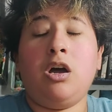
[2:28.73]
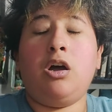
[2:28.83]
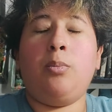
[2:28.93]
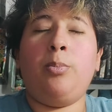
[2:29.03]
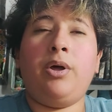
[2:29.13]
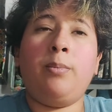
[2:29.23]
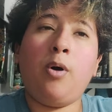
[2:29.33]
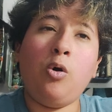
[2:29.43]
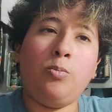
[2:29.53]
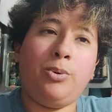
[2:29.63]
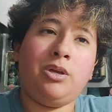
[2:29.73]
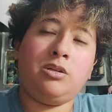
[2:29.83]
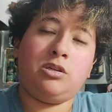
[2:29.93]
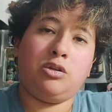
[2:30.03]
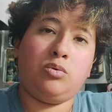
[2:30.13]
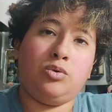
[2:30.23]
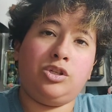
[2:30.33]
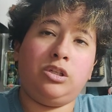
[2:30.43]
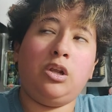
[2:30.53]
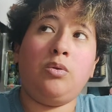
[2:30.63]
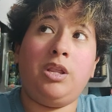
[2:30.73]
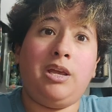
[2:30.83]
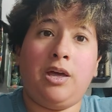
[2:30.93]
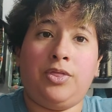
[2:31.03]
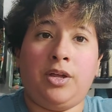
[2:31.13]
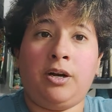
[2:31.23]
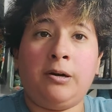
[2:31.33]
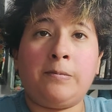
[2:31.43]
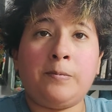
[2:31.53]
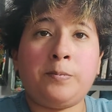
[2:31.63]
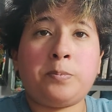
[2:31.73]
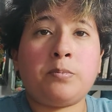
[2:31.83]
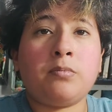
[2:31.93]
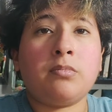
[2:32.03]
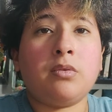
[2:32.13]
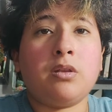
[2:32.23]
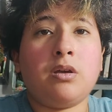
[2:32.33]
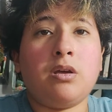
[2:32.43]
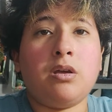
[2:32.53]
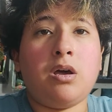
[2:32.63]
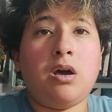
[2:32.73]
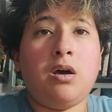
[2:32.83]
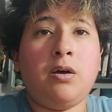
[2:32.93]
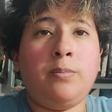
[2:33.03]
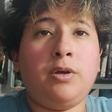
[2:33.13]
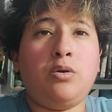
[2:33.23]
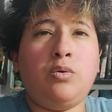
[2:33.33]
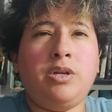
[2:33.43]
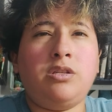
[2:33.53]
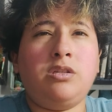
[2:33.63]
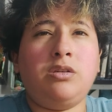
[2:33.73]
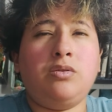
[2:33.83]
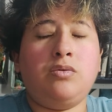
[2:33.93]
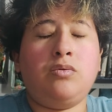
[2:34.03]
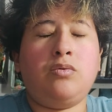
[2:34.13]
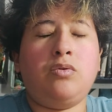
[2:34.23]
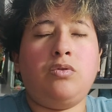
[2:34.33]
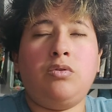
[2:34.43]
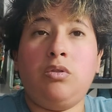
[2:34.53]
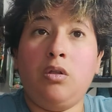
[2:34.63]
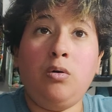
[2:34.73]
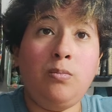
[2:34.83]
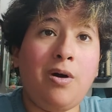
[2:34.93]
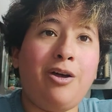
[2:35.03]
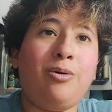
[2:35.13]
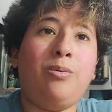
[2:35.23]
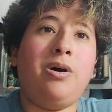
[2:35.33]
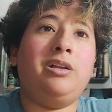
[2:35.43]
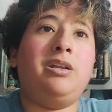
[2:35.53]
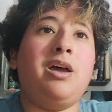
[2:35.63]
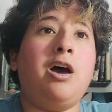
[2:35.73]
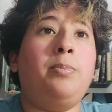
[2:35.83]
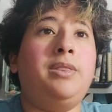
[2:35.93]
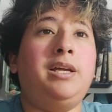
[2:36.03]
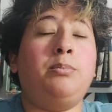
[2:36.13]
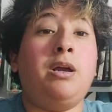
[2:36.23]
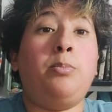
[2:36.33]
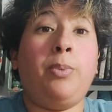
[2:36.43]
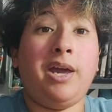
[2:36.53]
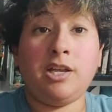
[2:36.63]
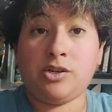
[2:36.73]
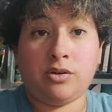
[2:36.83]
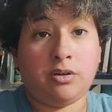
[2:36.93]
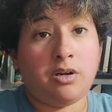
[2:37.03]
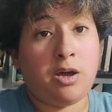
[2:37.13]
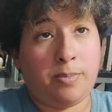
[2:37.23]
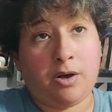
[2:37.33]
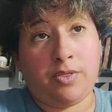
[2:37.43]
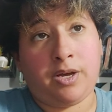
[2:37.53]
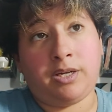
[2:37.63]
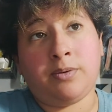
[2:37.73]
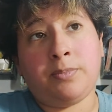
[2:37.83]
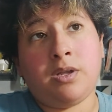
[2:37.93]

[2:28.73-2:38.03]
But I'm hoping to slowly get there. I'm going to, no matter what, update my Patreon about that,